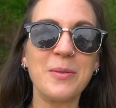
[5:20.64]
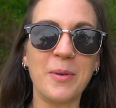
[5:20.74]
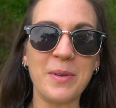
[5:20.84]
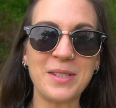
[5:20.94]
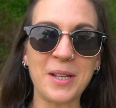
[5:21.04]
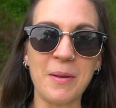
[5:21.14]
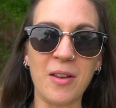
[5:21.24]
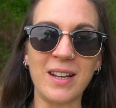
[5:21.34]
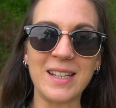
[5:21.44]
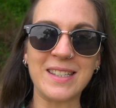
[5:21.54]
When we used to come on
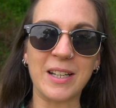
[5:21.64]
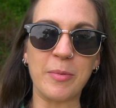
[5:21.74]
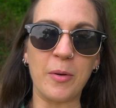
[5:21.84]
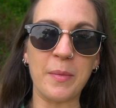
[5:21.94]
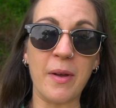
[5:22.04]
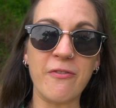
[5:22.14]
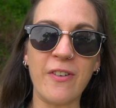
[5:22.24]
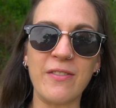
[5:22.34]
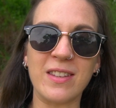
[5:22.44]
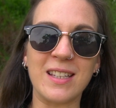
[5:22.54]
holiday to Singapore, one of my
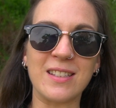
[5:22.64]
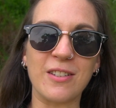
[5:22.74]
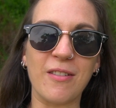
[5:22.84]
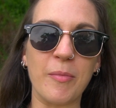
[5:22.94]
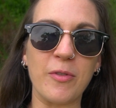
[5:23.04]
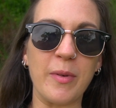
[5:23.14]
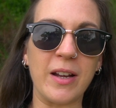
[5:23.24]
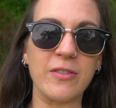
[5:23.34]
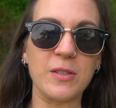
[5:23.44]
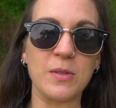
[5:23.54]
favourite things to grab for
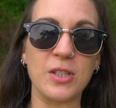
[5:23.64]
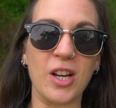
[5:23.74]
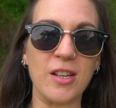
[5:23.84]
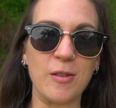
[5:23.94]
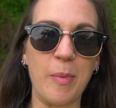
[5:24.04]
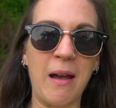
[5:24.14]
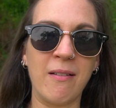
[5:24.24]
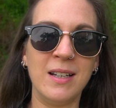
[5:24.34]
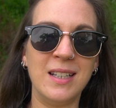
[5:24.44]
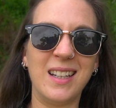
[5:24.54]
breakfast was a char siu
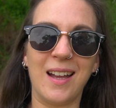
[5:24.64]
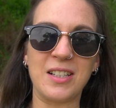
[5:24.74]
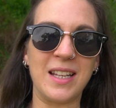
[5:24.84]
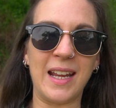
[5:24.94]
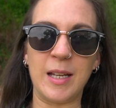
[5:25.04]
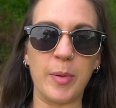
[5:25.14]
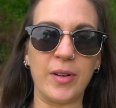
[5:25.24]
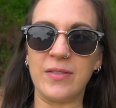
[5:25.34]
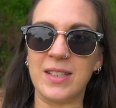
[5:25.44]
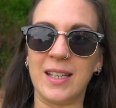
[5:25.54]
bao. Actually, at any
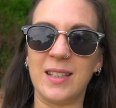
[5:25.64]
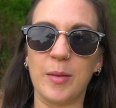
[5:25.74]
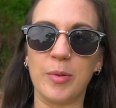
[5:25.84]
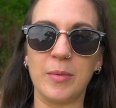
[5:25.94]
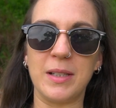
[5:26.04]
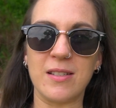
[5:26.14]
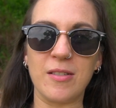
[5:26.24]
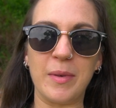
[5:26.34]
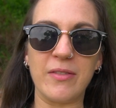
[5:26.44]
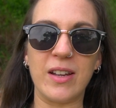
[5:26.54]
point of day, they're probably
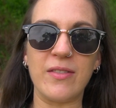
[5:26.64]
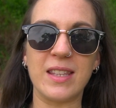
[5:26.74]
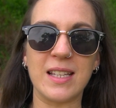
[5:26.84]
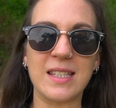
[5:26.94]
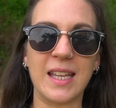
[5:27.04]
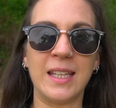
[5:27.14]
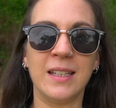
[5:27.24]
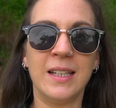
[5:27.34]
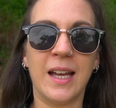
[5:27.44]
still my favourite things to eat.